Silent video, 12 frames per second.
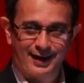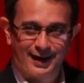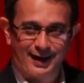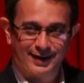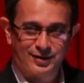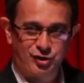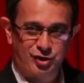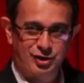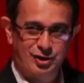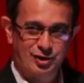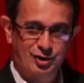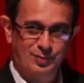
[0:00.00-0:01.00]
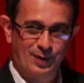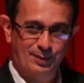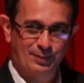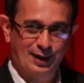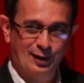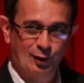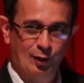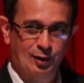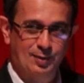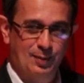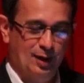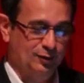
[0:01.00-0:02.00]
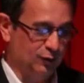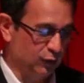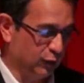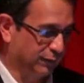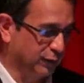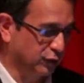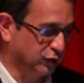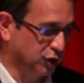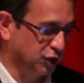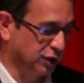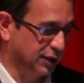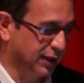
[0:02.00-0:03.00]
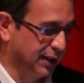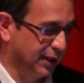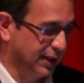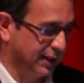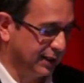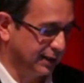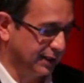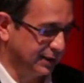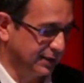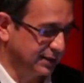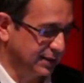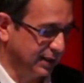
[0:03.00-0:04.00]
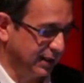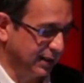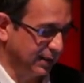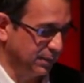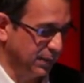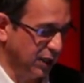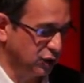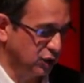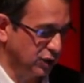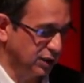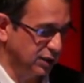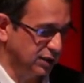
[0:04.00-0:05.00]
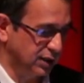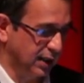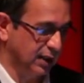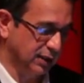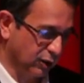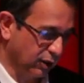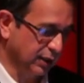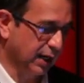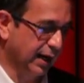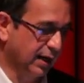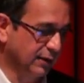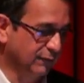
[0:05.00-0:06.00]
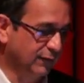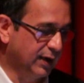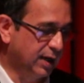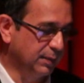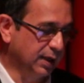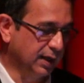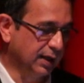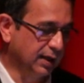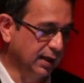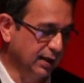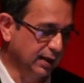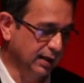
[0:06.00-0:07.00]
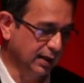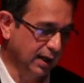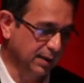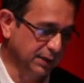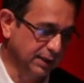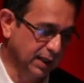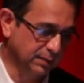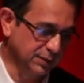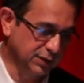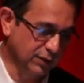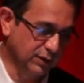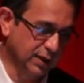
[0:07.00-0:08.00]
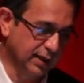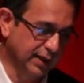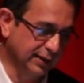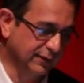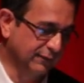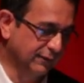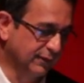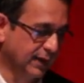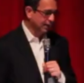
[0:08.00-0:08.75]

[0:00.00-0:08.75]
and she teaches me a lot about the role of nutrition in these patients, and other colleagues like Adam Farmer, Ahmed Al-Basoda, Heather